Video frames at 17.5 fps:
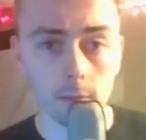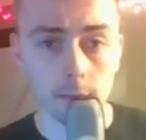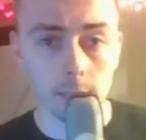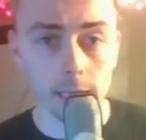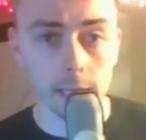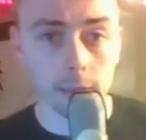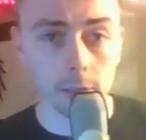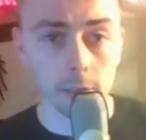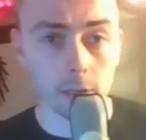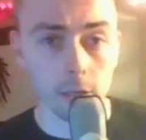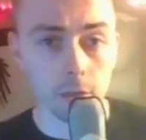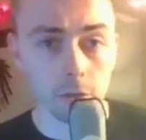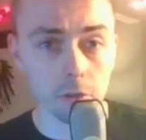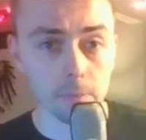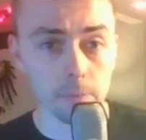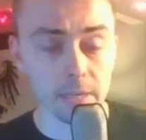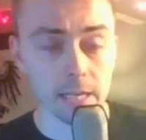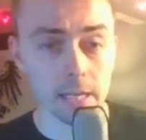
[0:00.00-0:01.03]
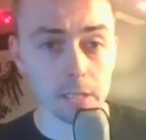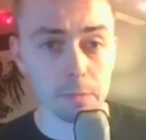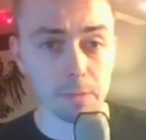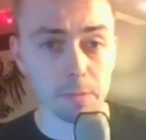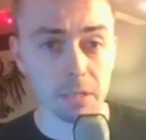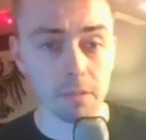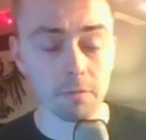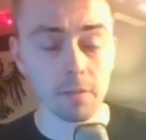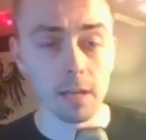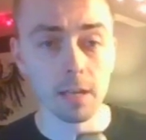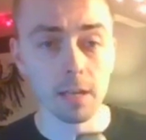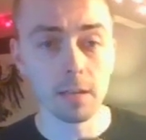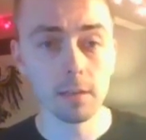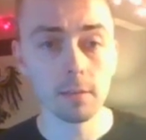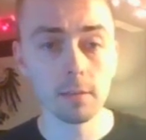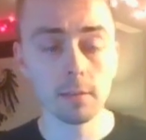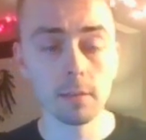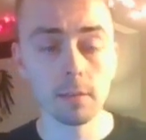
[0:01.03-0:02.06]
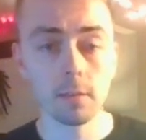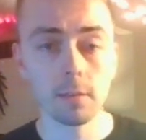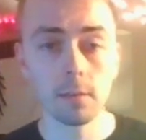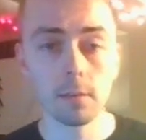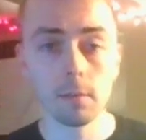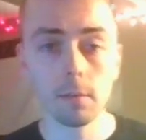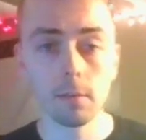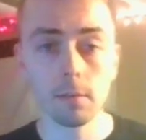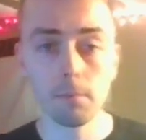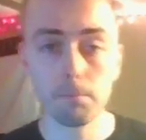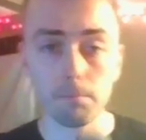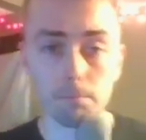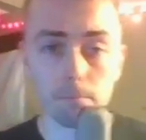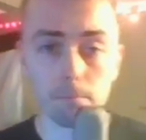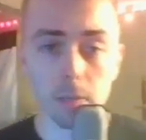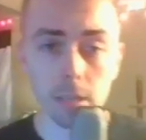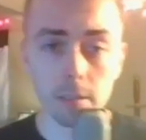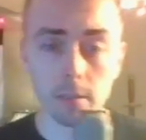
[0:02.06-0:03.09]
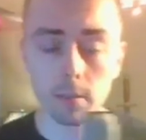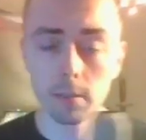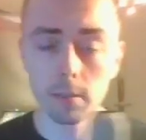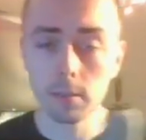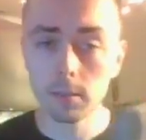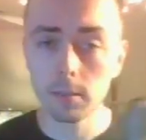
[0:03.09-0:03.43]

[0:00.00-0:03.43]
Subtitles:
That could also be not specified. But